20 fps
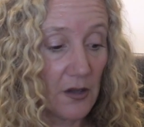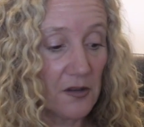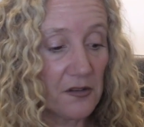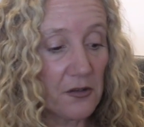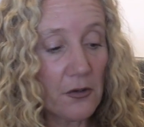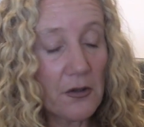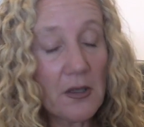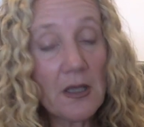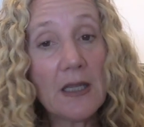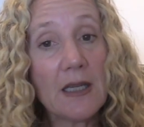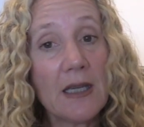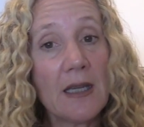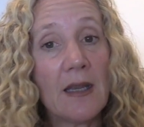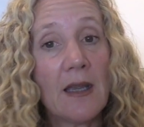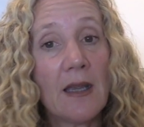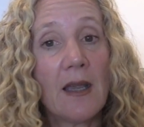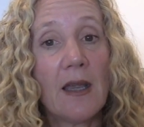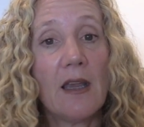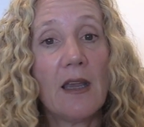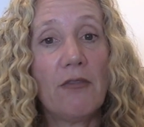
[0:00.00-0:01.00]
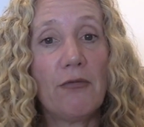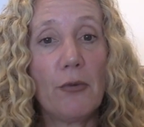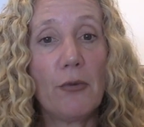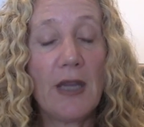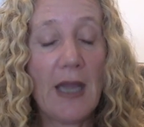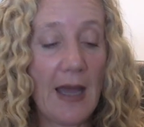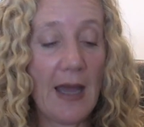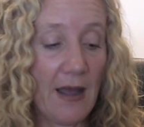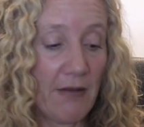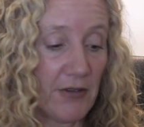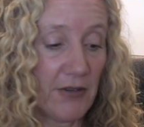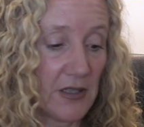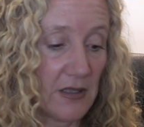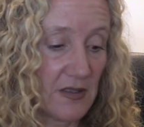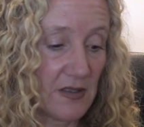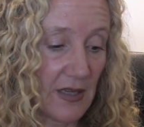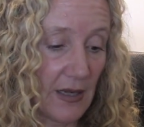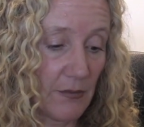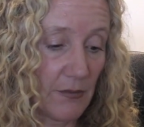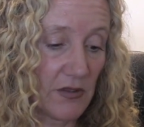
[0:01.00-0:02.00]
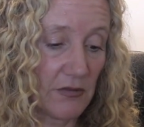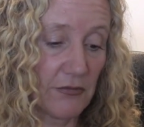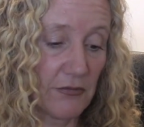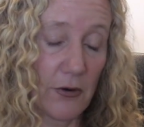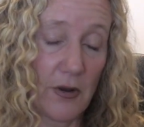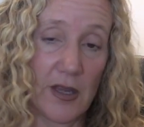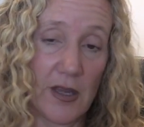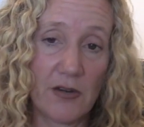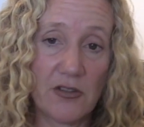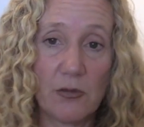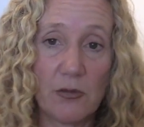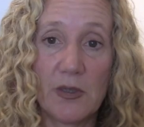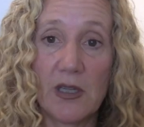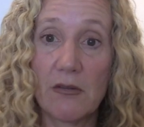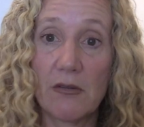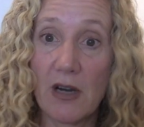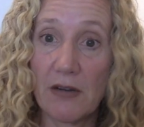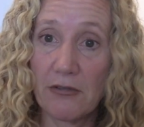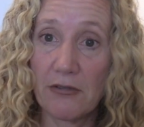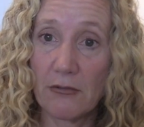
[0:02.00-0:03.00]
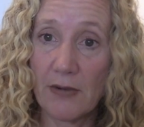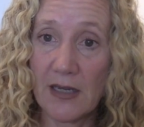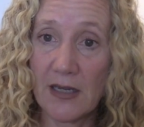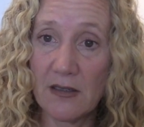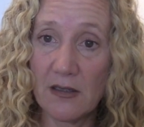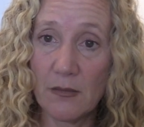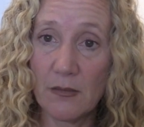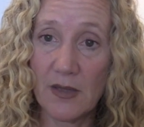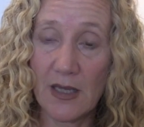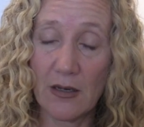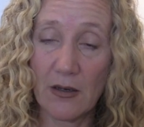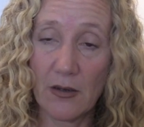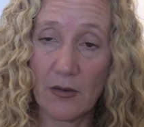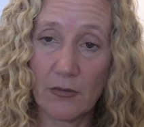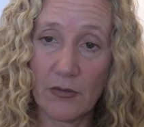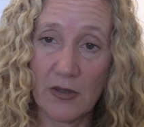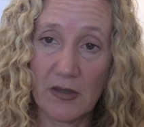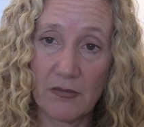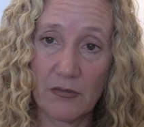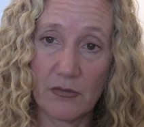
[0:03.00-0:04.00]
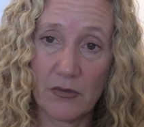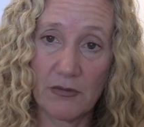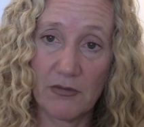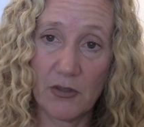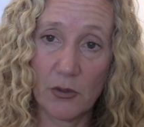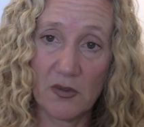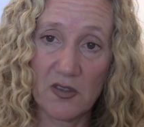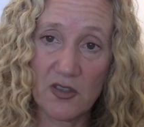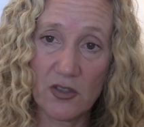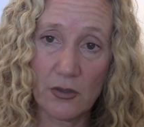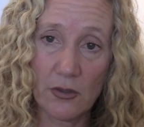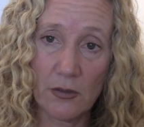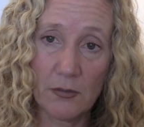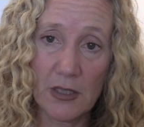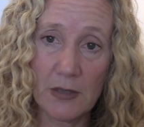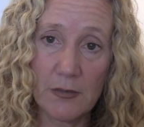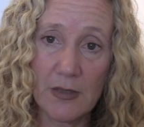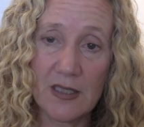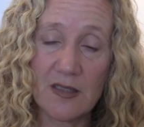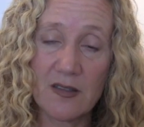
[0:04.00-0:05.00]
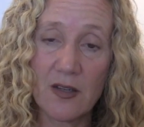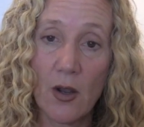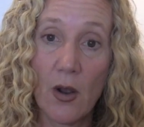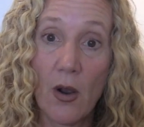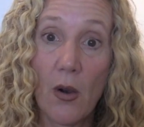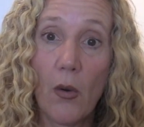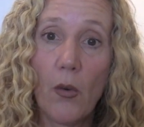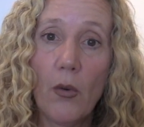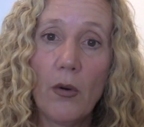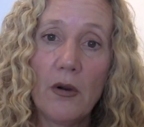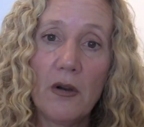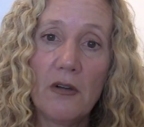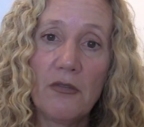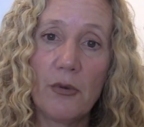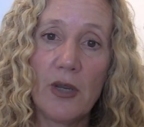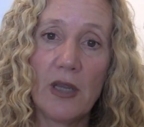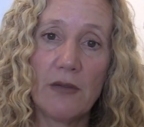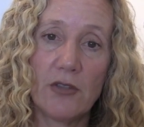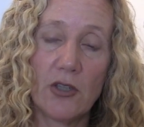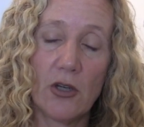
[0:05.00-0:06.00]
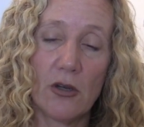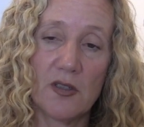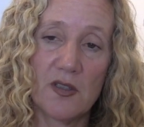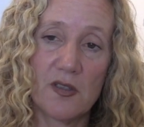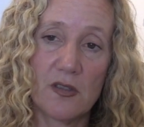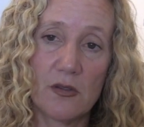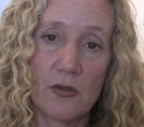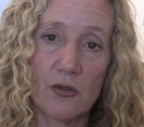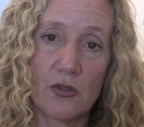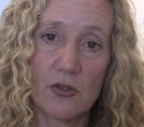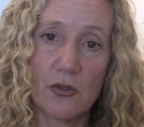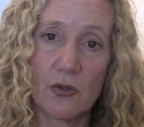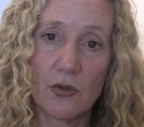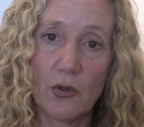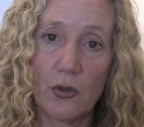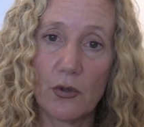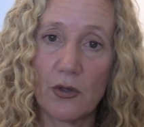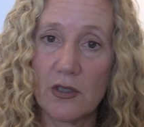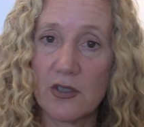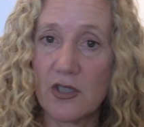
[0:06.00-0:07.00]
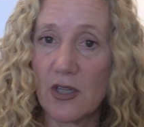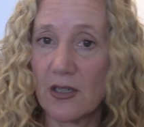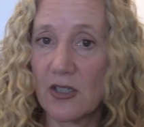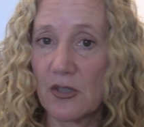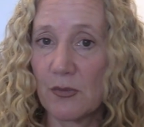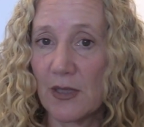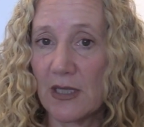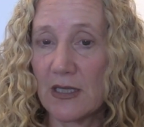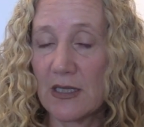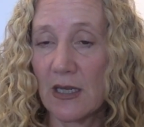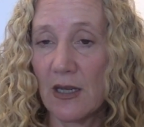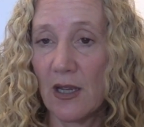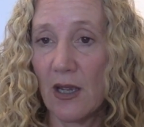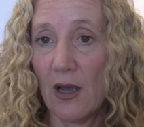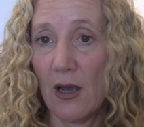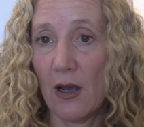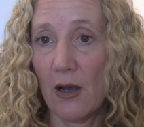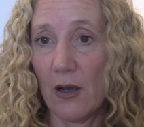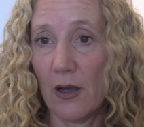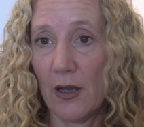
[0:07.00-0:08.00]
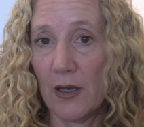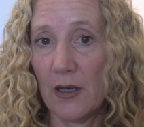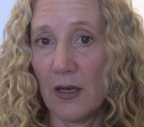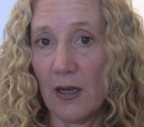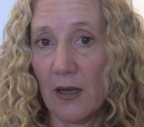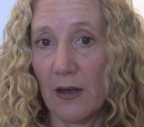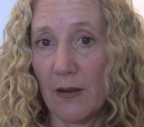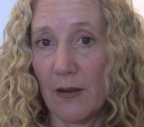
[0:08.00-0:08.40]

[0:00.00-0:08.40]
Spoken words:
Certainly, if we have an attempt for there to be a referendum that reviews term limits, or if we have a constitutional court judgment on